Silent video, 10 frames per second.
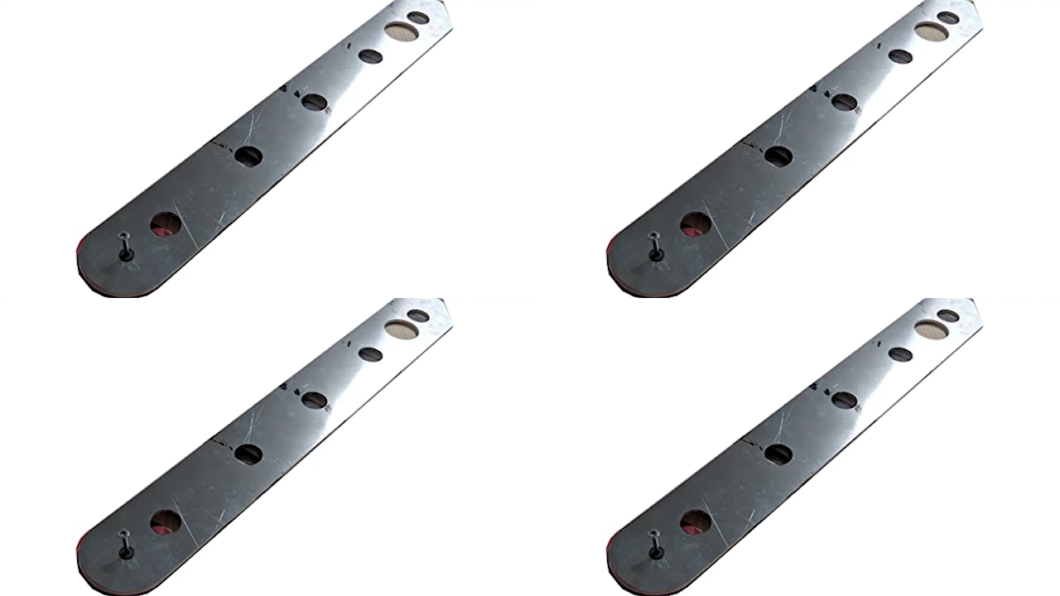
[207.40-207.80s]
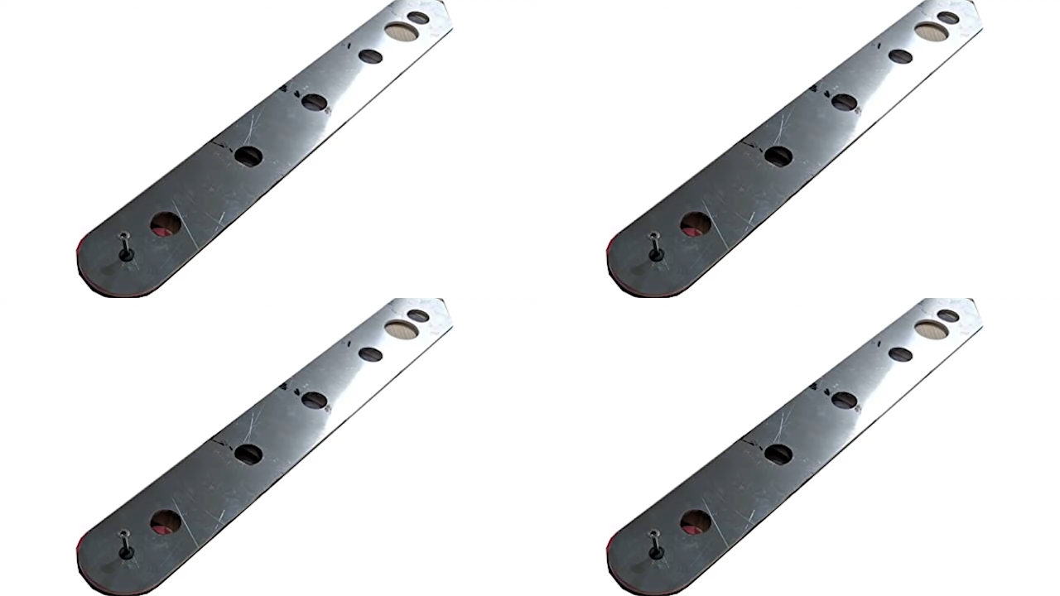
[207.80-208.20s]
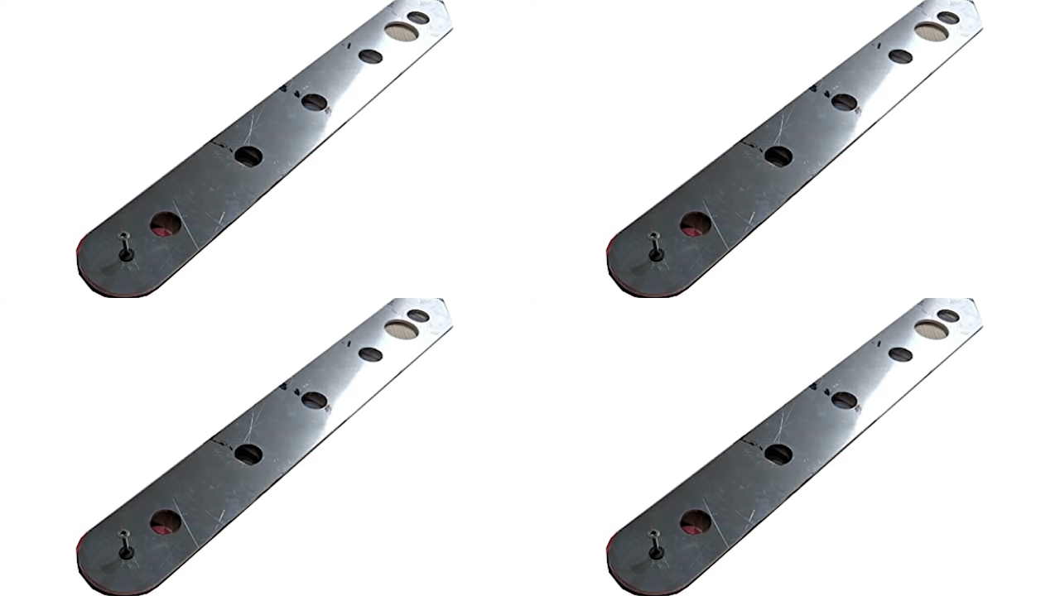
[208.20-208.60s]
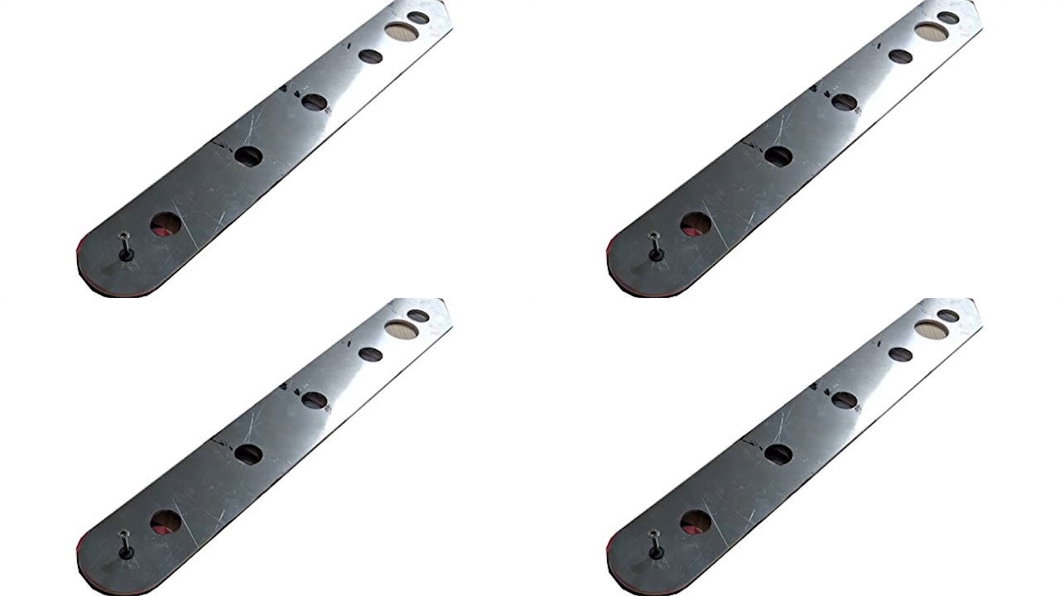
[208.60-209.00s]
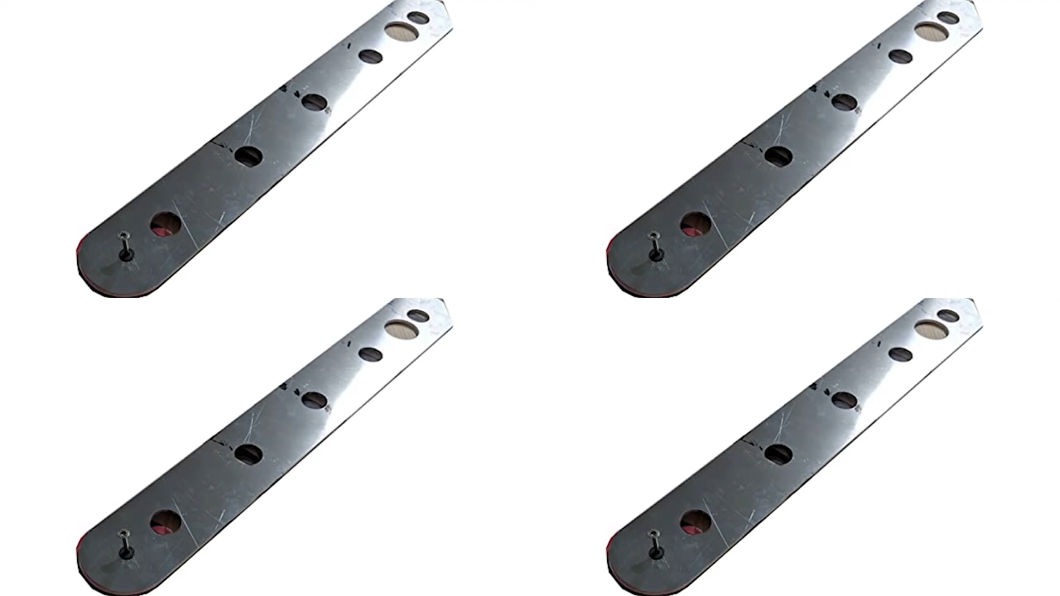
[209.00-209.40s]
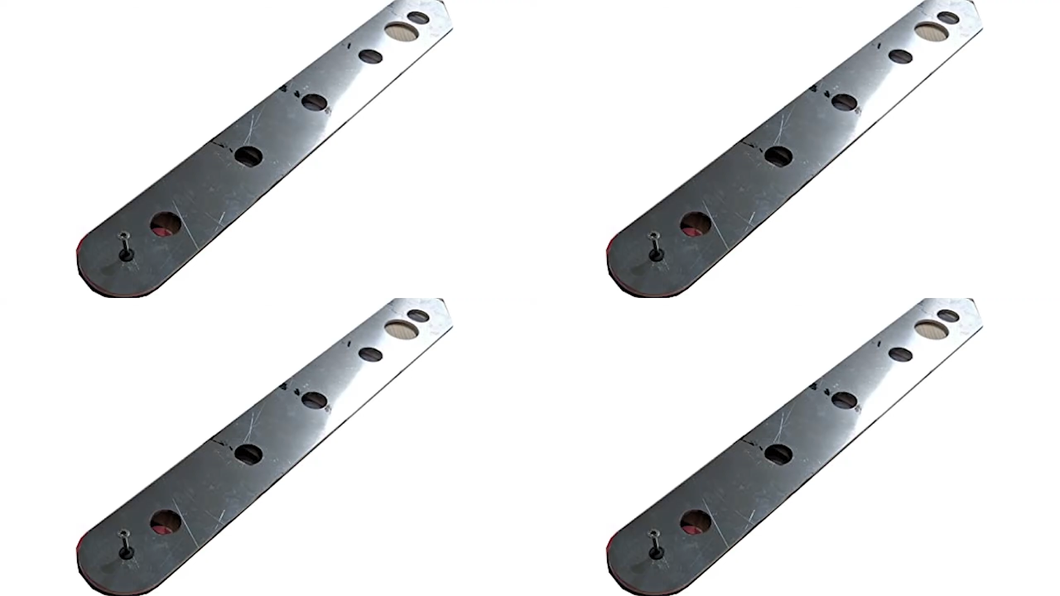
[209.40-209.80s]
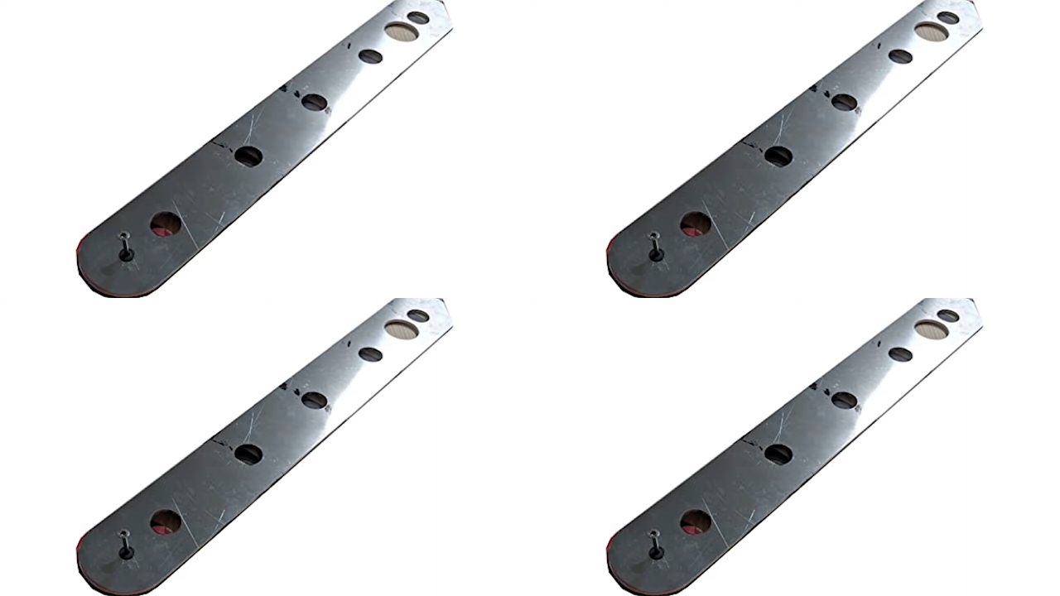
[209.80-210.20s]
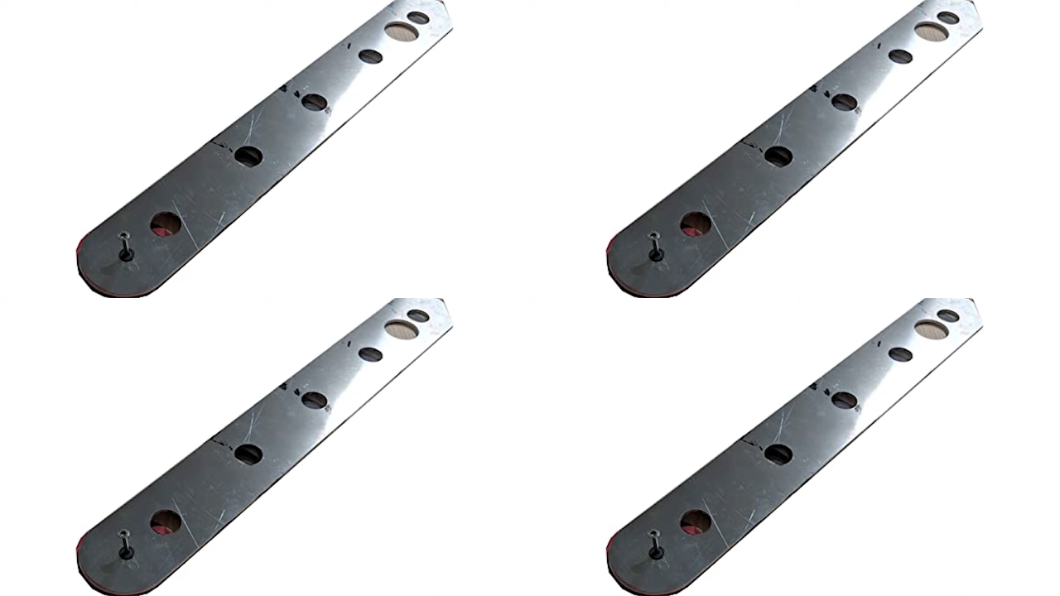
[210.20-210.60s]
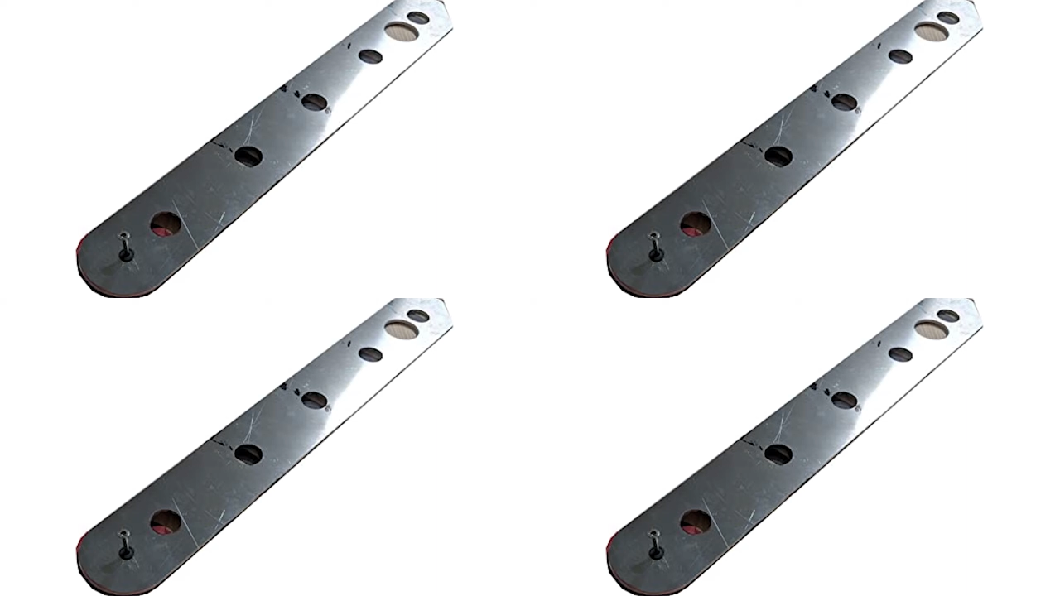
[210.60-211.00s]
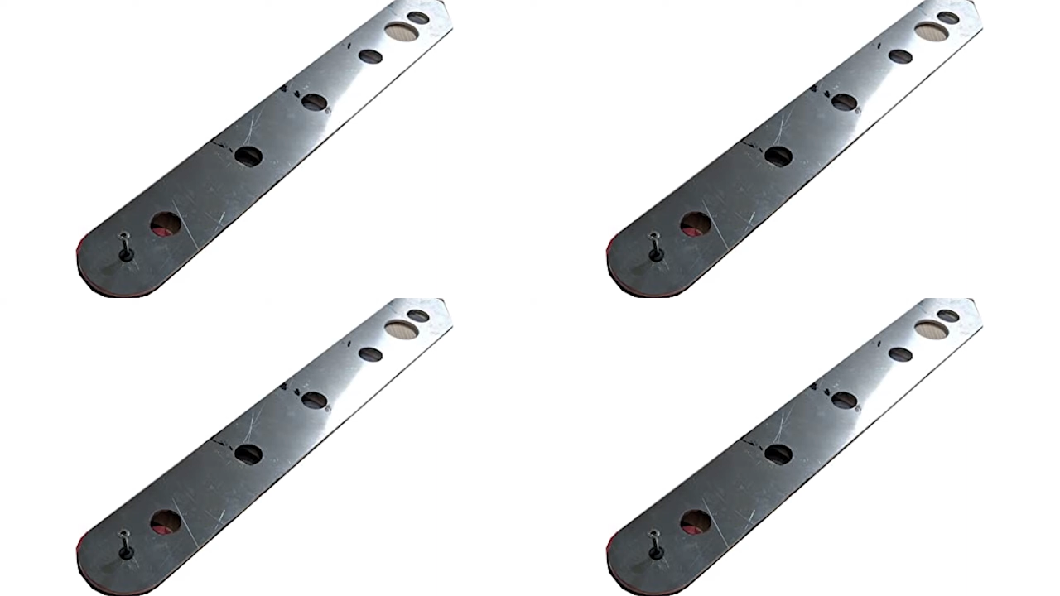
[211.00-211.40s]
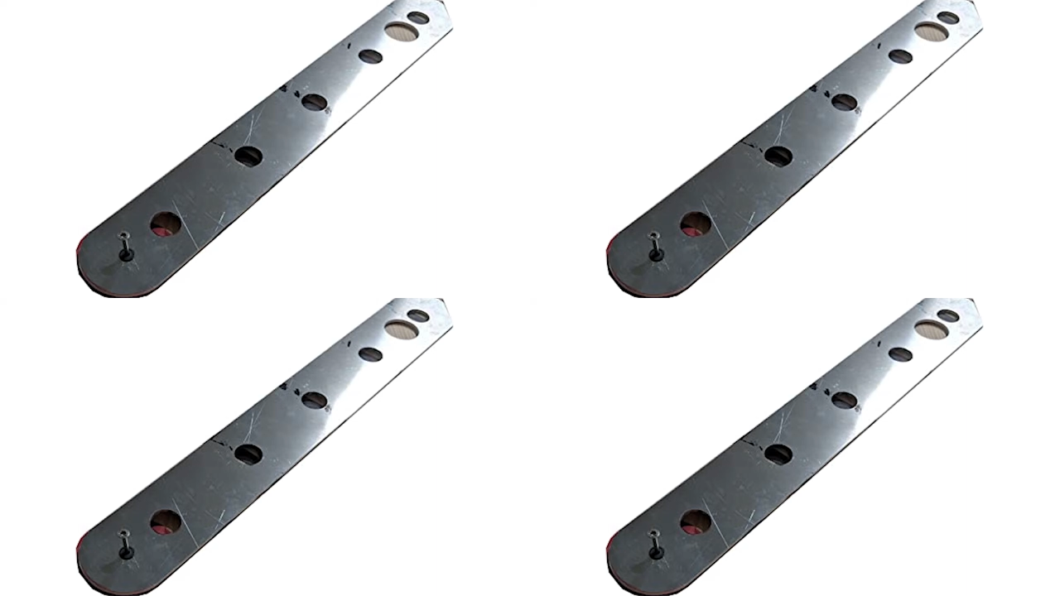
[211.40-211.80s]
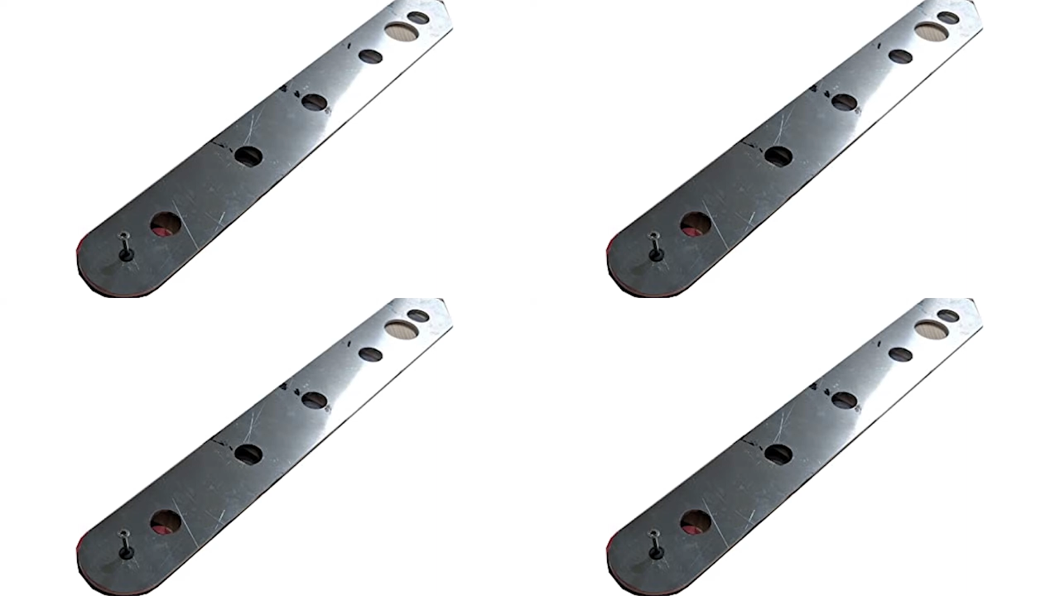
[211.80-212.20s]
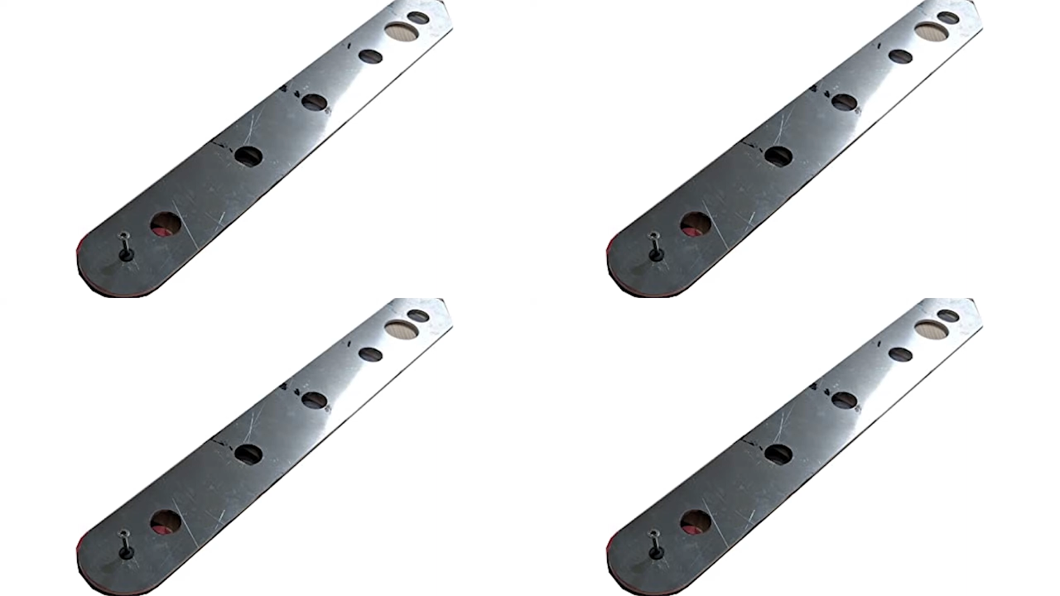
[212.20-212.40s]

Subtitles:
No face is visible, so there are no lips to read.